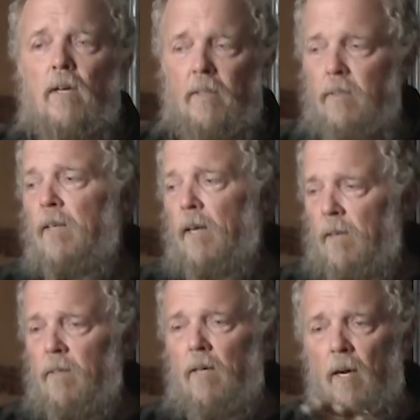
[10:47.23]
is in
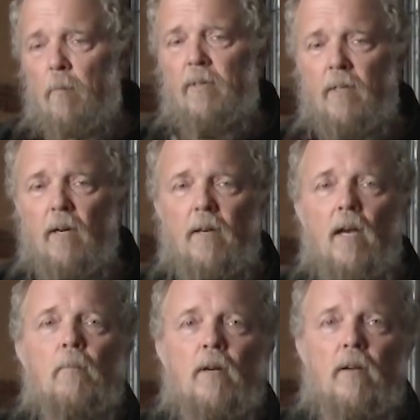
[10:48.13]
that common
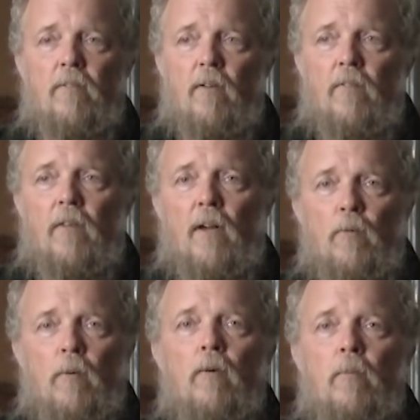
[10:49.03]
dynamic of that
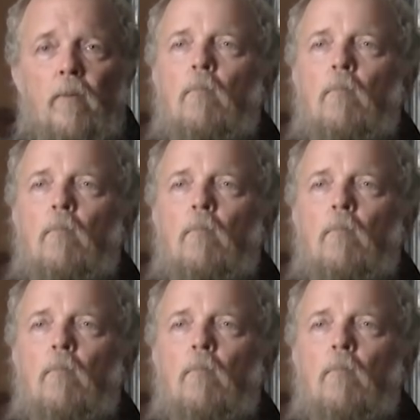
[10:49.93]
group.